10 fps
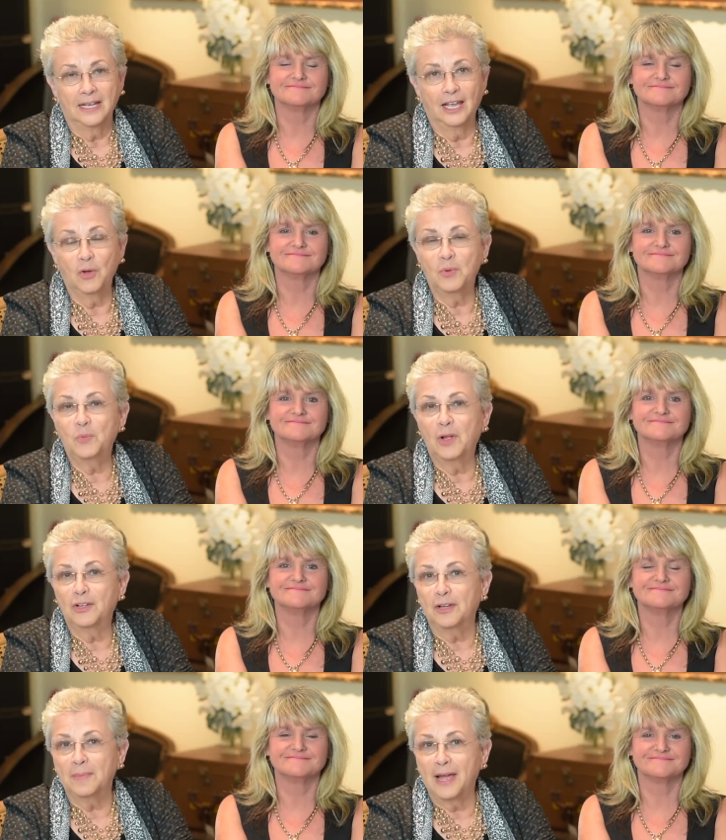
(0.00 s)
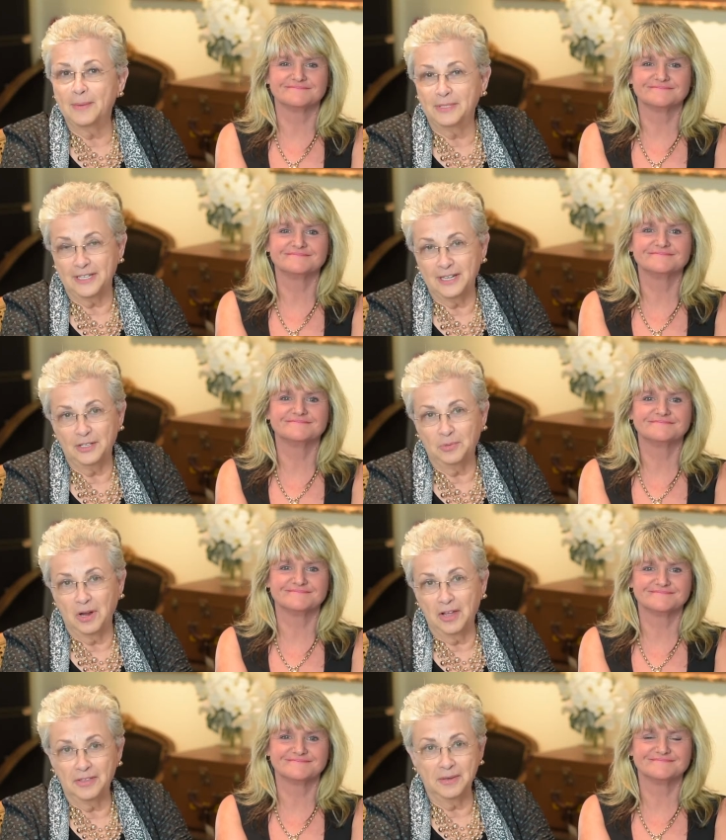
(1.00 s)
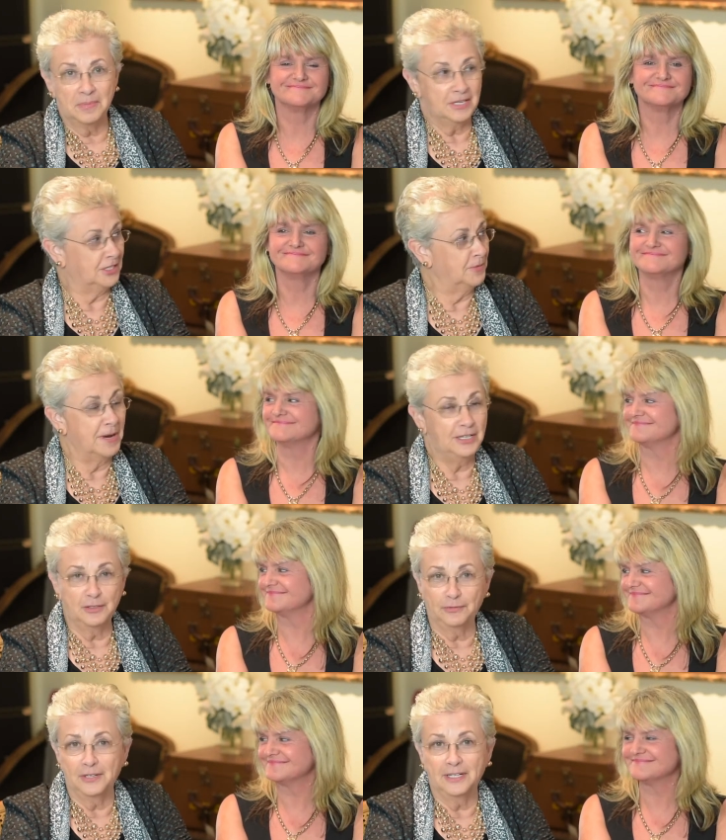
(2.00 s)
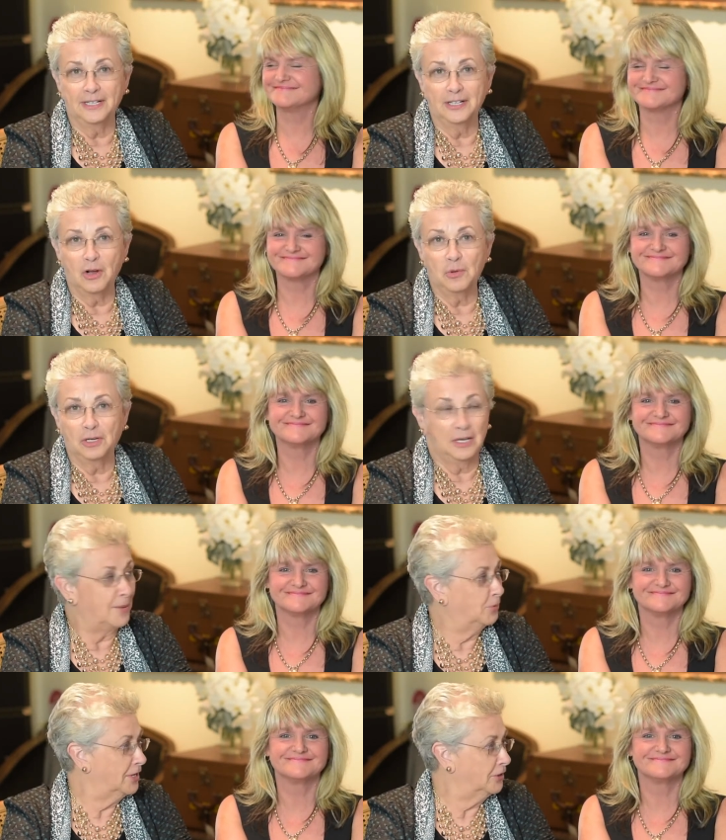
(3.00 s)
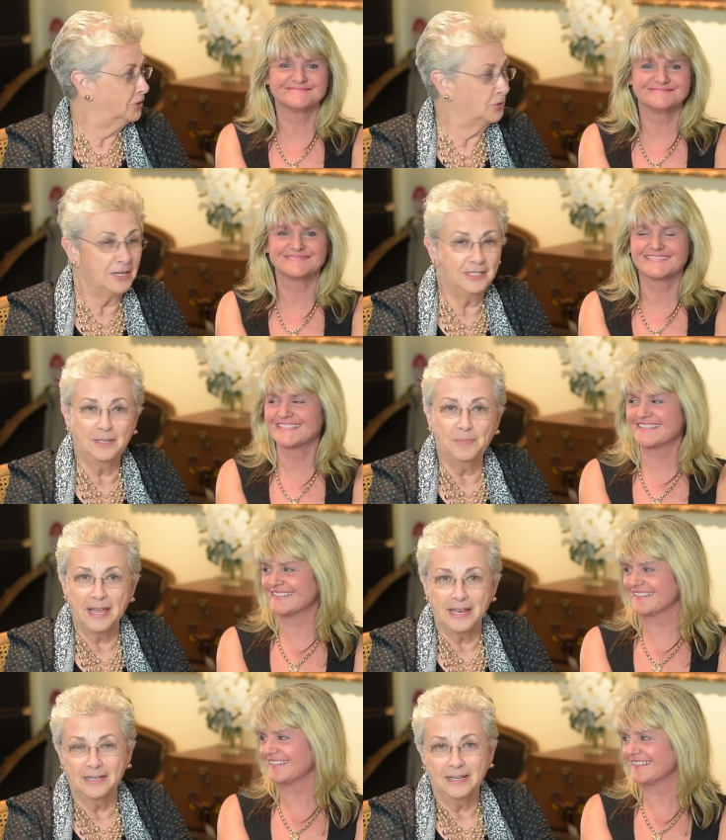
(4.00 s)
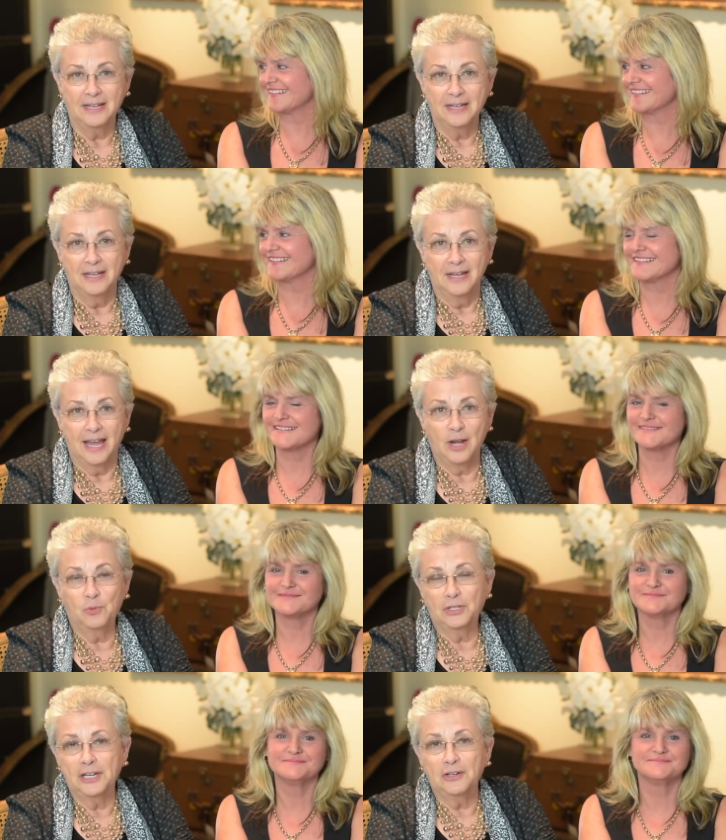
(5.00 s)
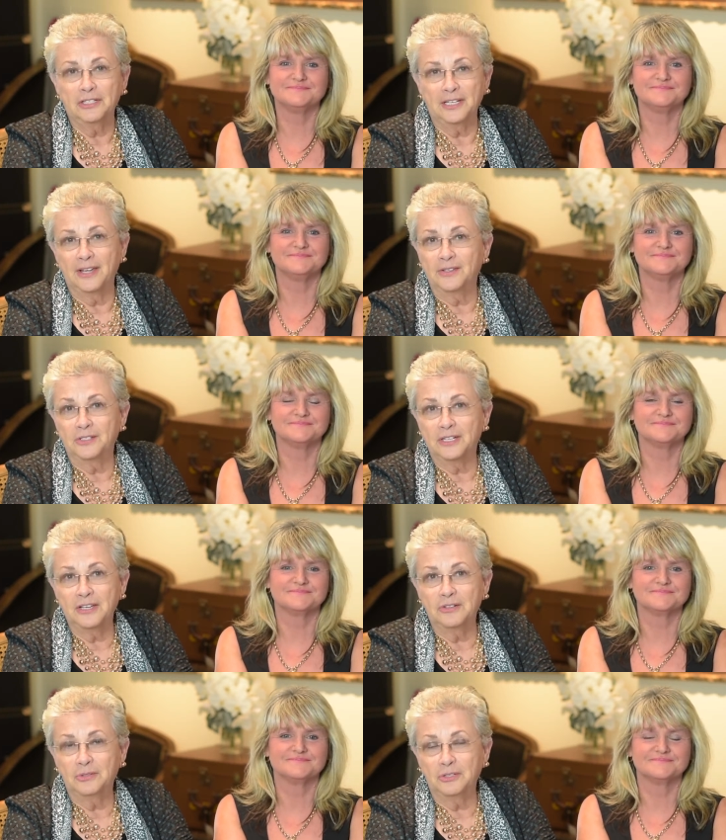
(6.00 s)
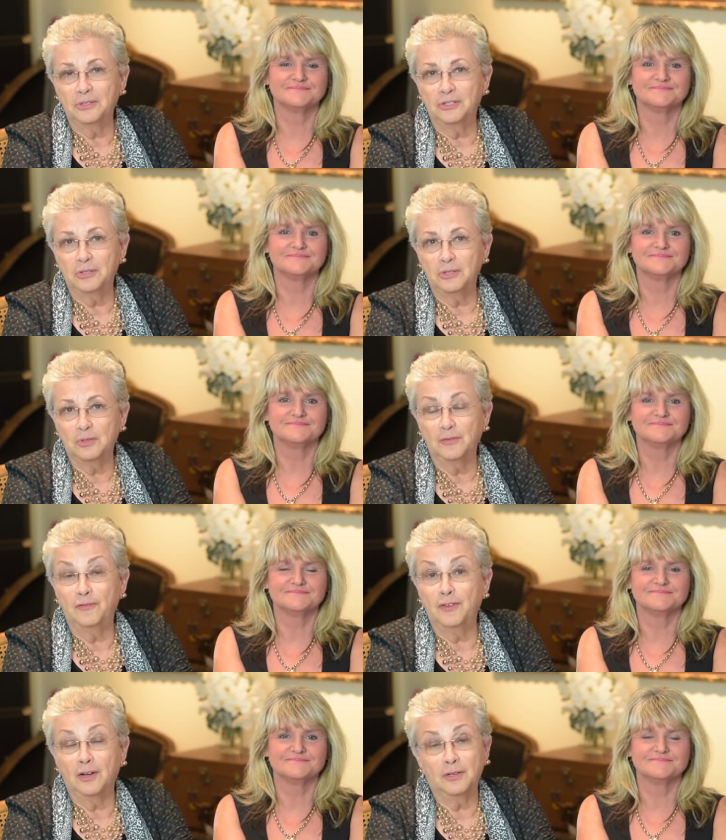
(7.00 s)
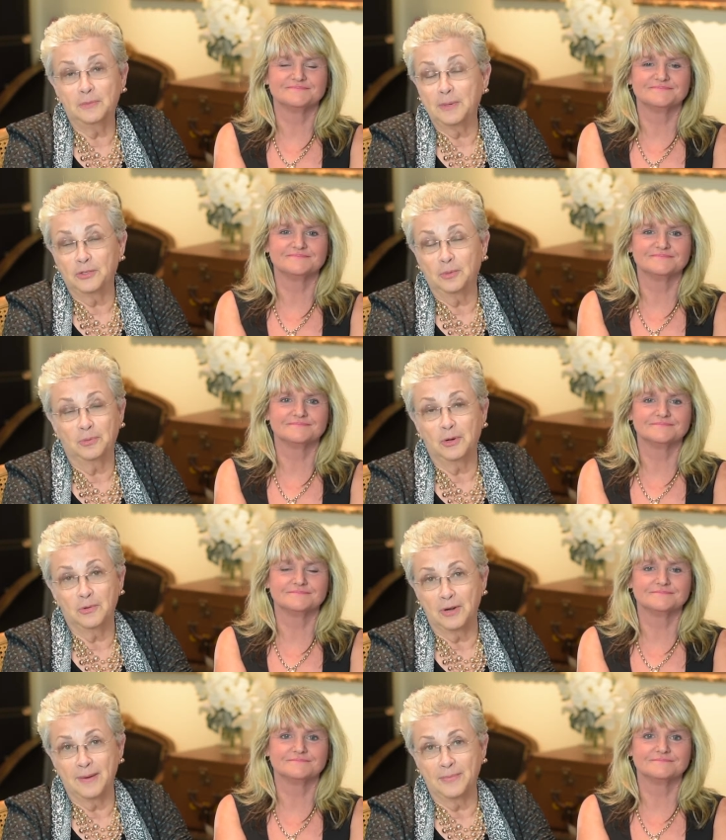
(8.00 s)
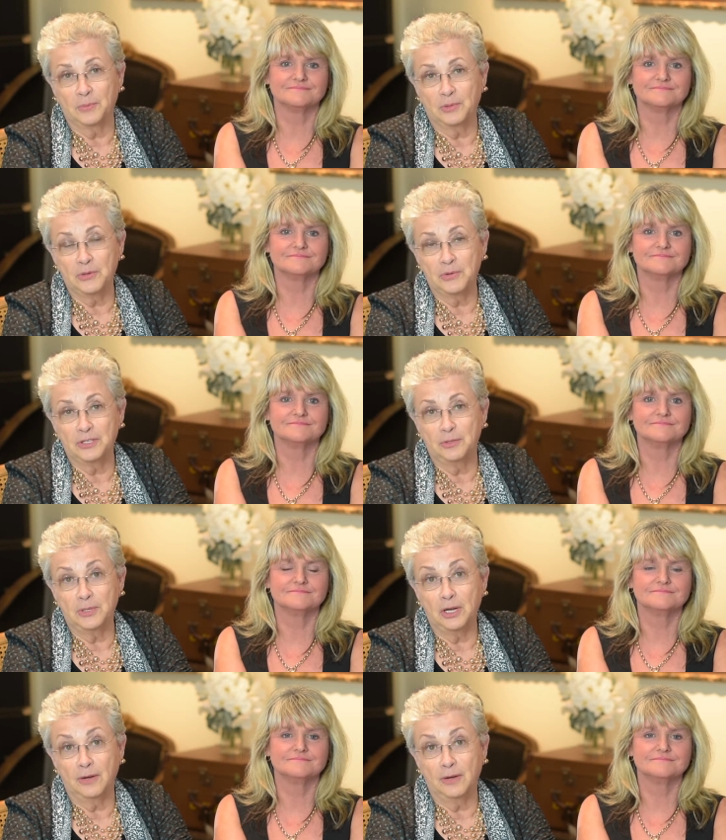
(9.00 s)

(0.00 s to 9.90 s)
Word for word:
Speaker 1: Hello and welcome. I'm Sandy Roth, and this is my dear friend and co collaborator, Tracy Penn. And we're here together to introduce you to a very special program that we're going to be